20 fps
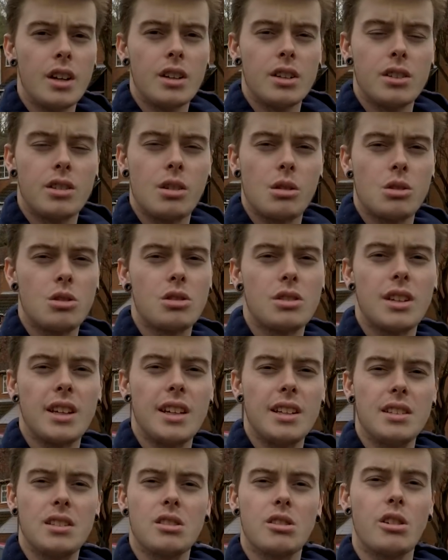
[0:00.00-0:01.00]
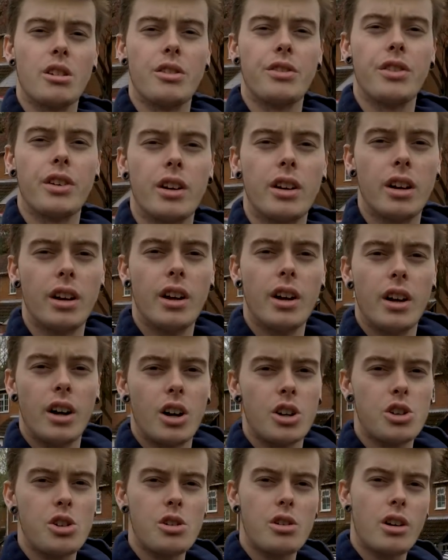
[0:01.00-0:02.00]
So it's just easier if I
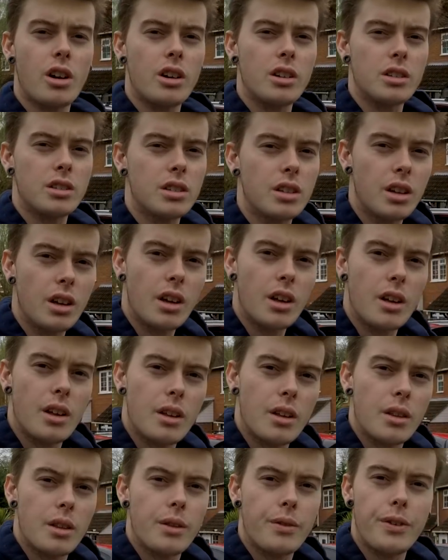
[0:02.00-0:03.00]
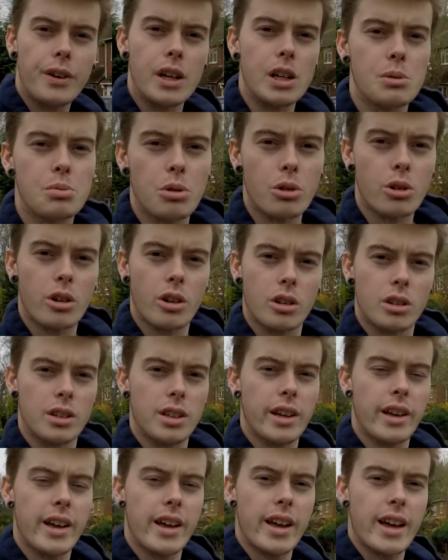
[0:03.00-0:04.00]
show you guys the finished product
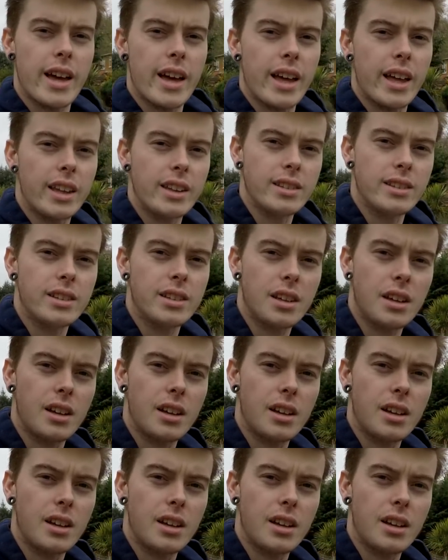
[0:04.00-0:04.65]
and